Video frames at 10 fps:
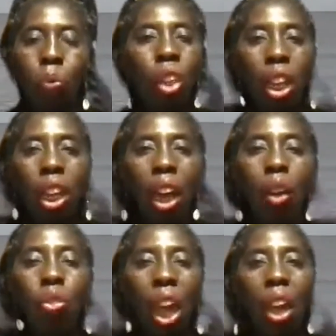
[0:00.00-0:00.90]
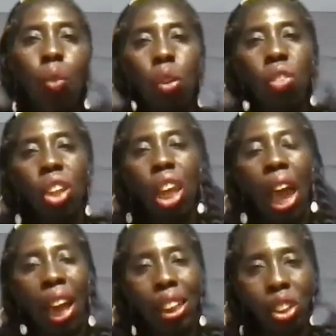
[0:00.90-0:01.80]
and how that was an
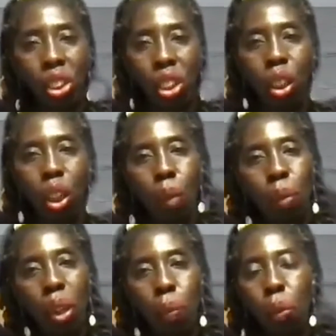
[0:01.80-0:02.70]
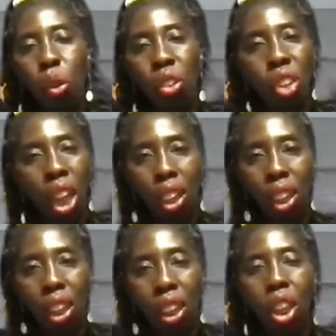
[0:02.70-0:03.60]
action people were
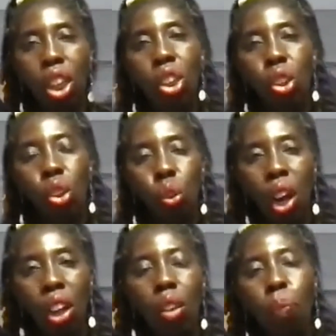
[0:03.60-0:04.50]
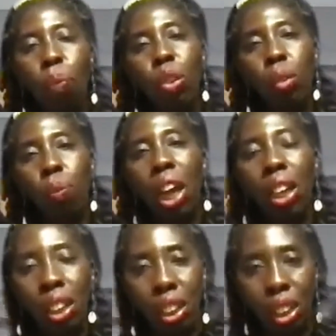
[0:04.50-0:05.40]
taking to try to push back
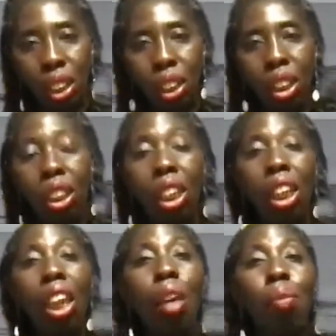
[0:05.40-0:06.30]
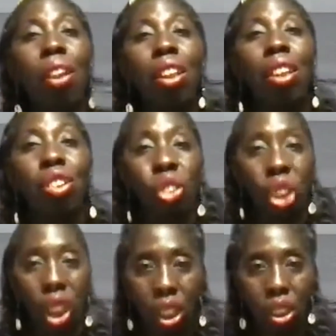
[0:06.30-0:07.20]
against the climate that's
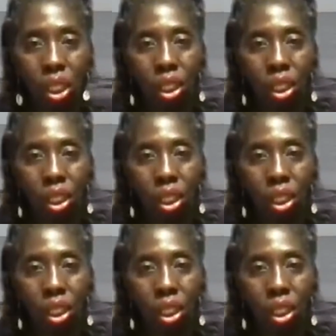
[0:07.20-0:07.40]
changing.